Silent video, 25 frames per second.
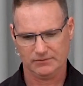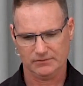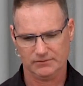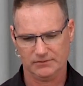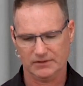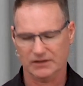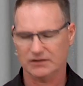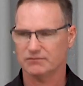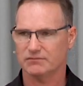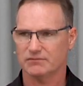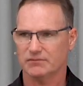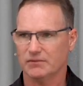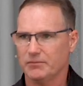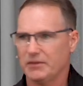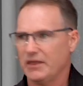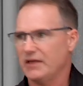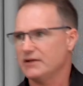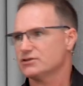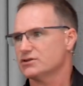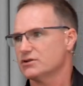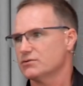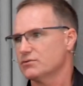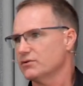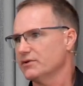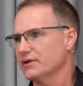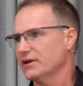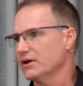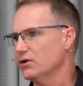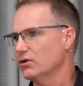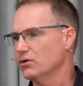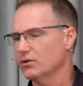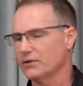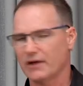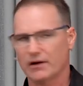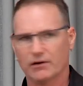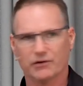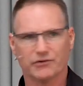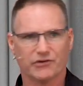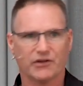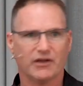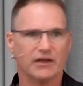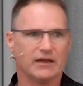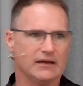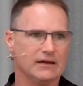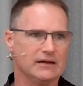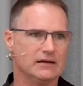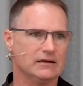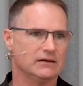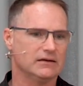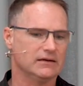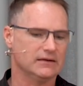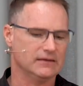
That, I mean, that should really go without saying.